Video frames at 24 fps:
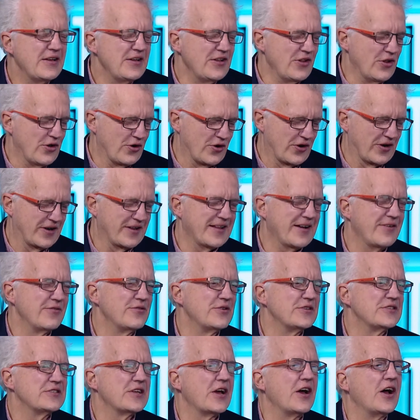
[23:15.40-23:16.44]
Look, that
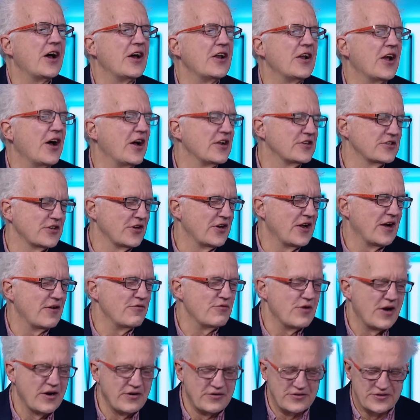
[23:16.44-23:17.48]
was an article I
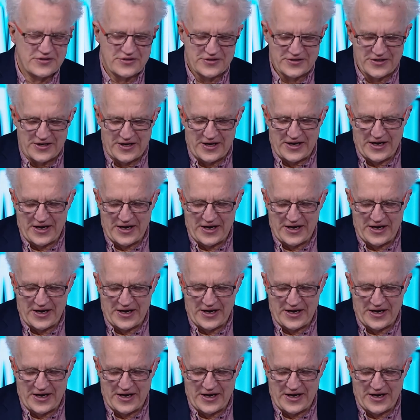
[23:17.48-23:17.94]
wrote.